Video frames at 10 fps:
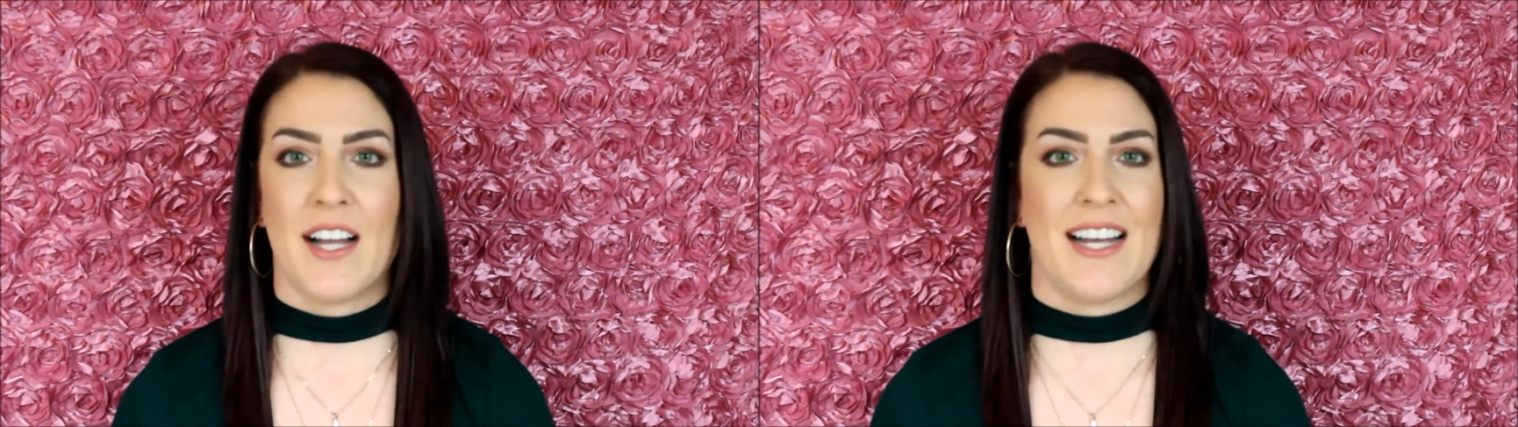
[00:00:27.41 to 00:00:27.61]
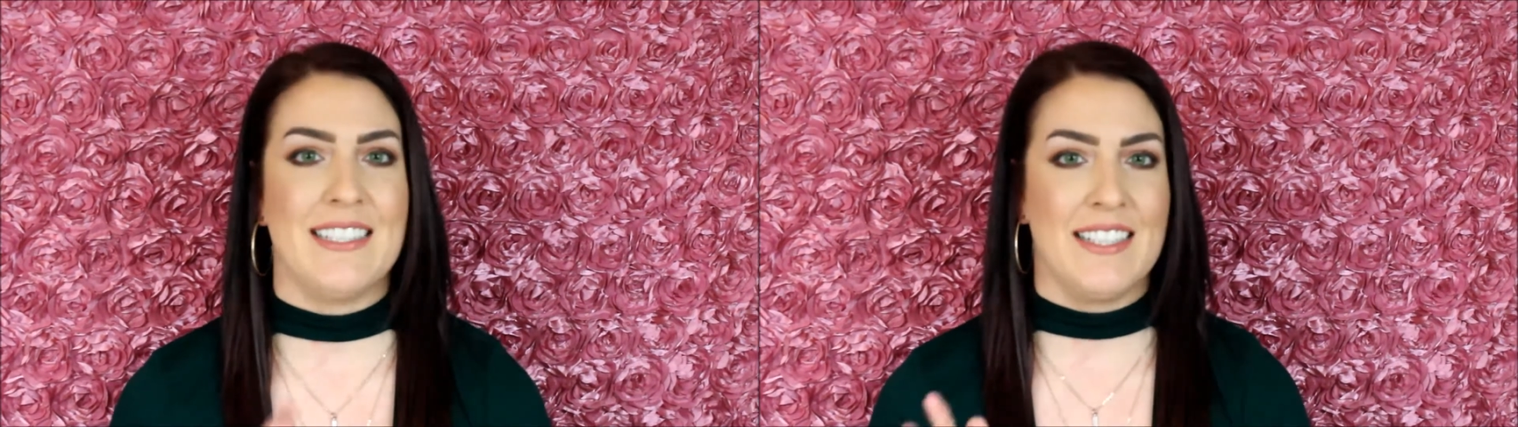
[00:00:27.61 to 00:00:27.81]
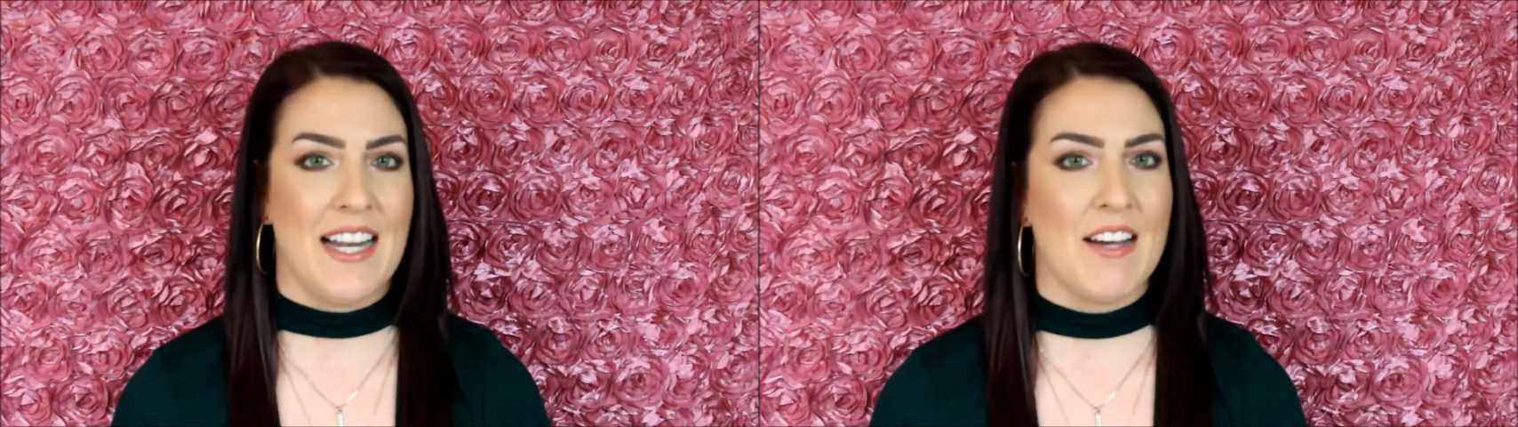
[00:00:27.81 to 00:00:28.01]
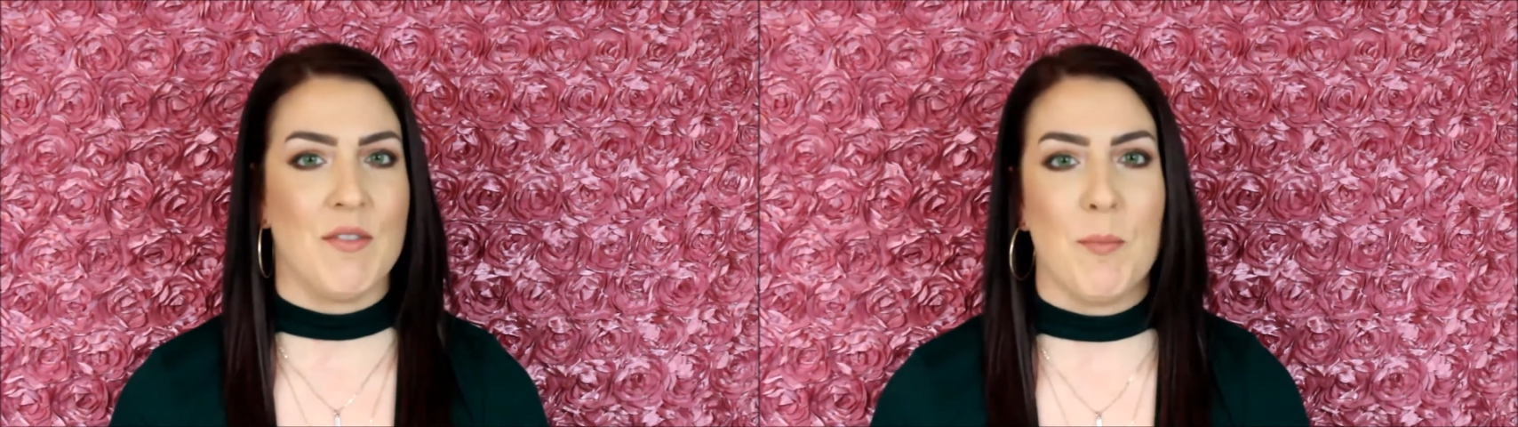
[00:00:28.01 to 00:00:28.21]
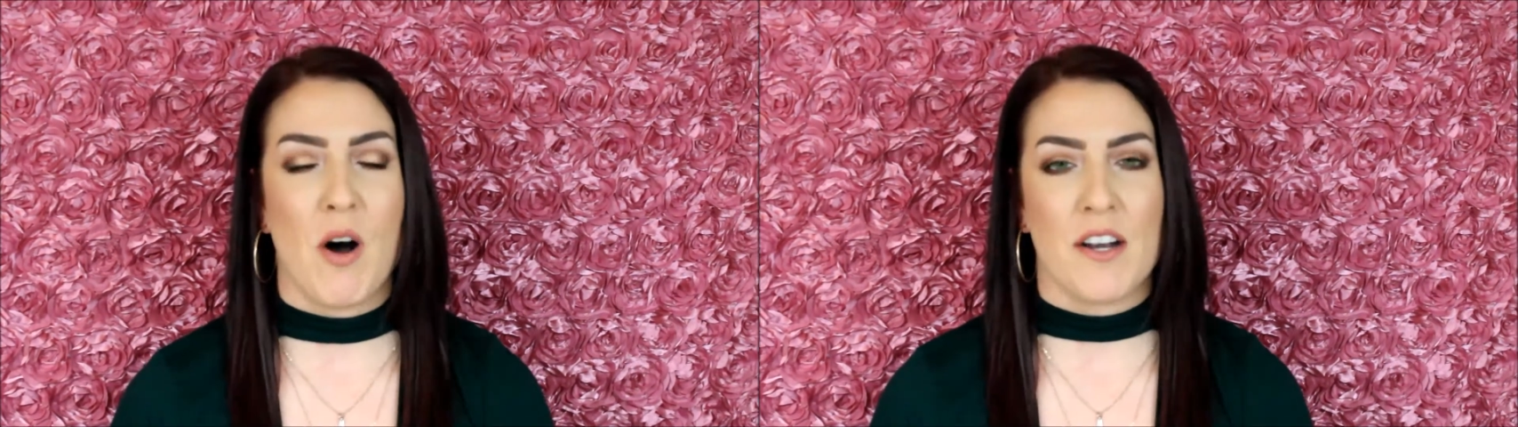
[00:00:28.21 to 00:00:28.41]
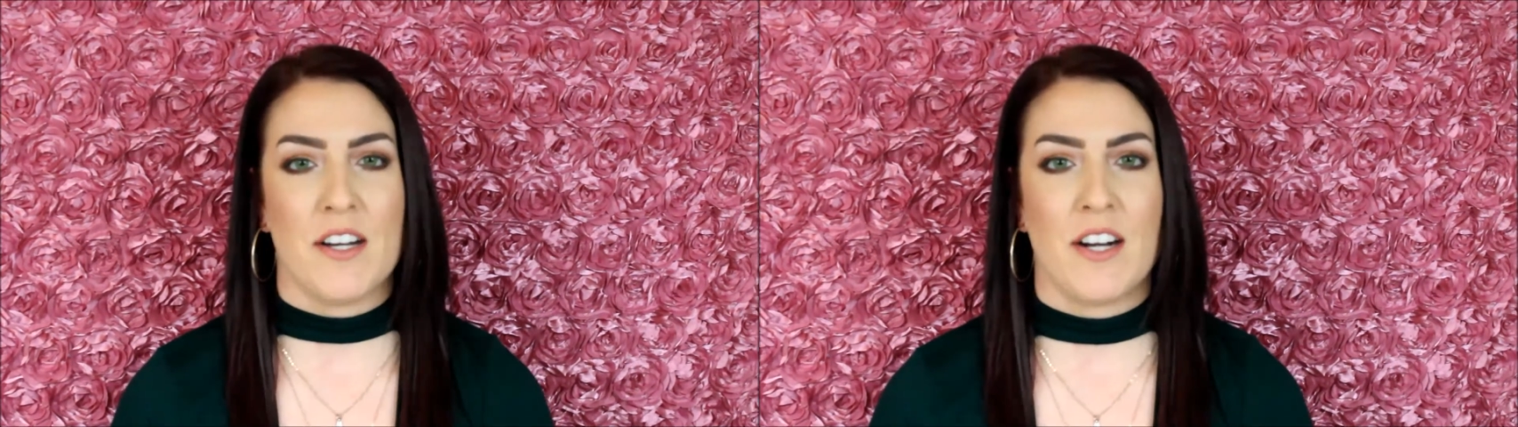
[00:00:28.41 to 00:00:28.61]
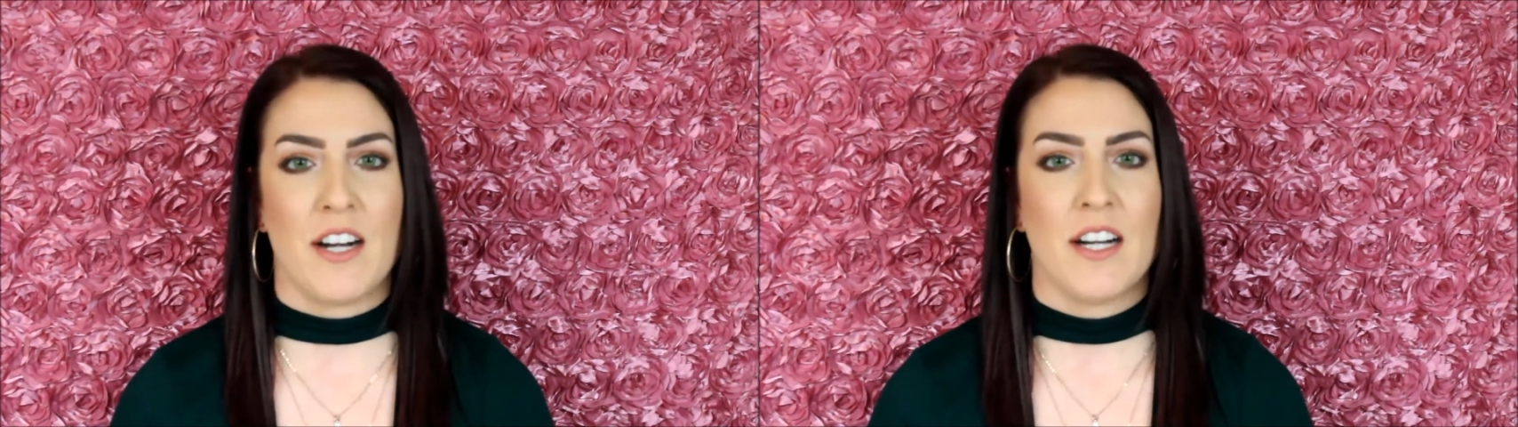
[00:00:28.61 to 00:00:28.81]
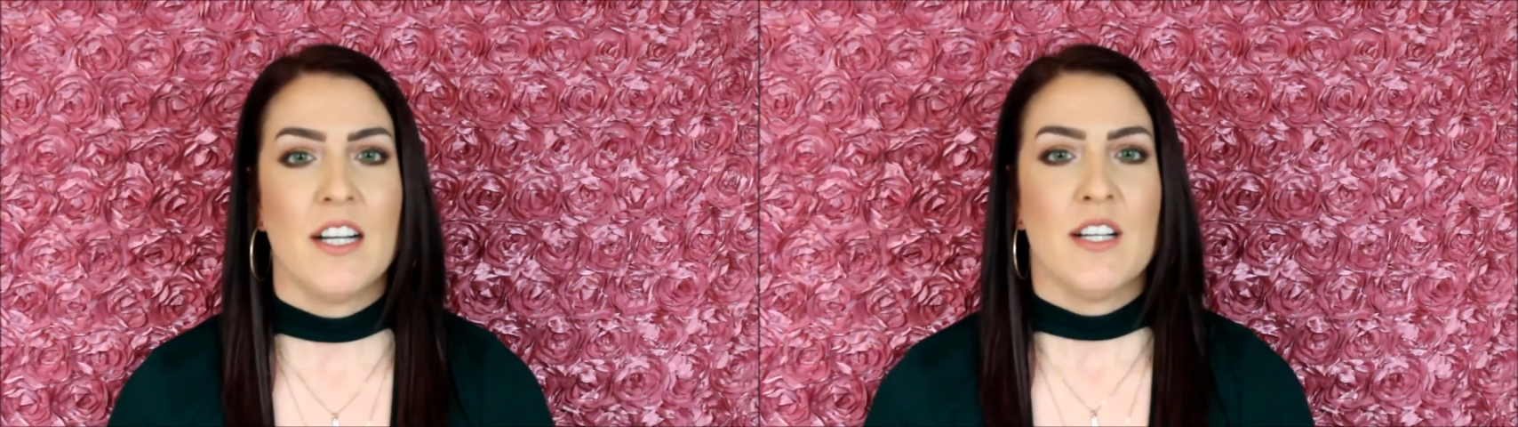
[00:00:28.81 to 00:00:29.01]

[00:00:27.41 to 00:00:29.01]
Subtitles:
I didn't have a monitor,